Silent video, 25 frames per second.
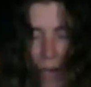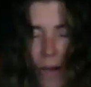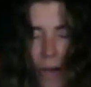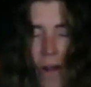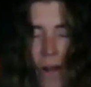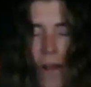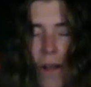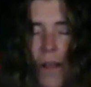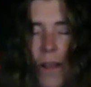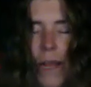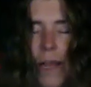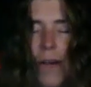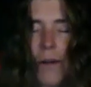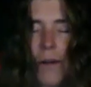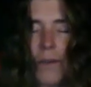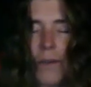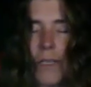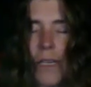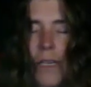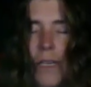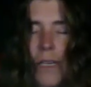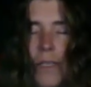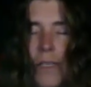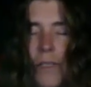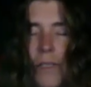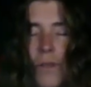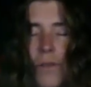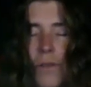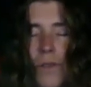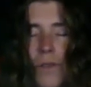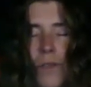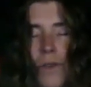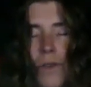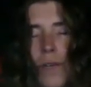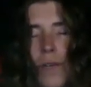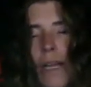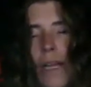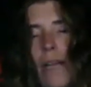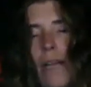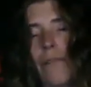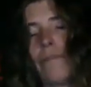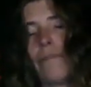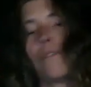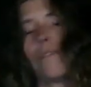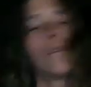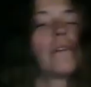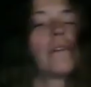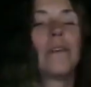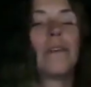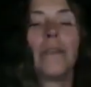it all out and use your
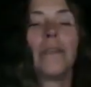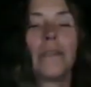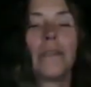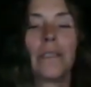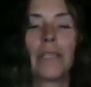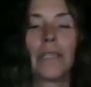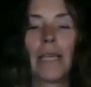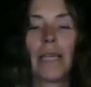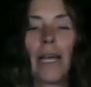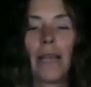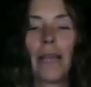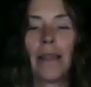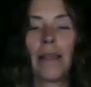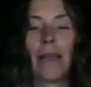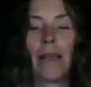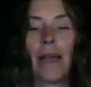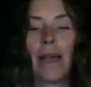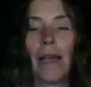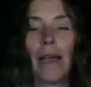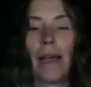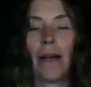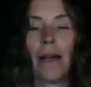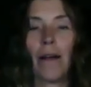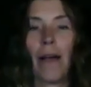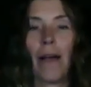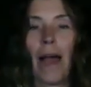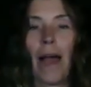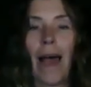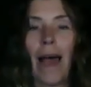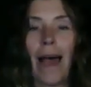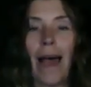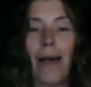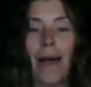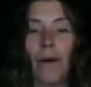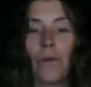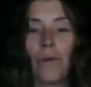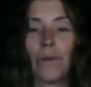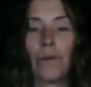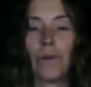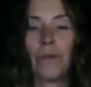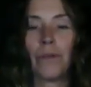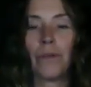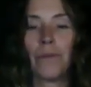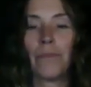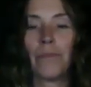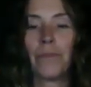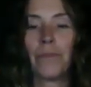navel to get the air out.